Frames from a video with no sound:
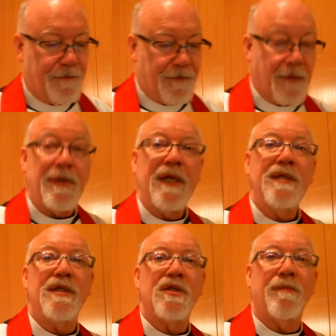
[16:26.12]
The peace
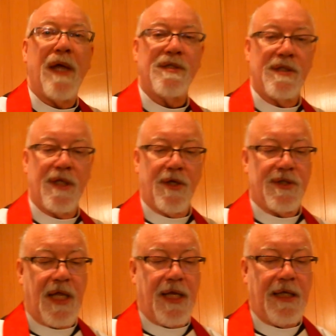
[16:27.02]
that surpasses
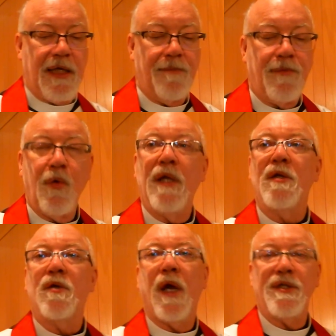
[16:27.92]
understanding keep you in
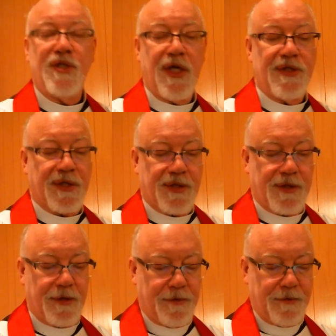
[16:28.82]
Christ Jesus.
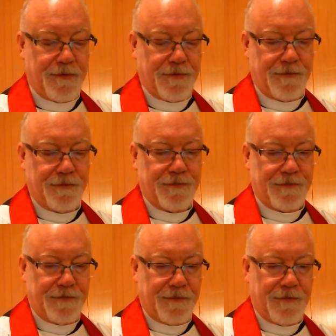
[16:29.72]

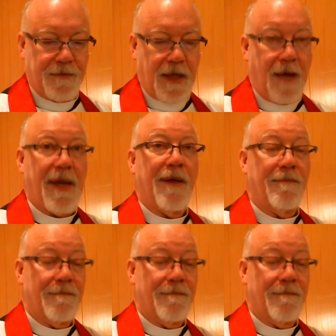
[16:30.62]
Amen.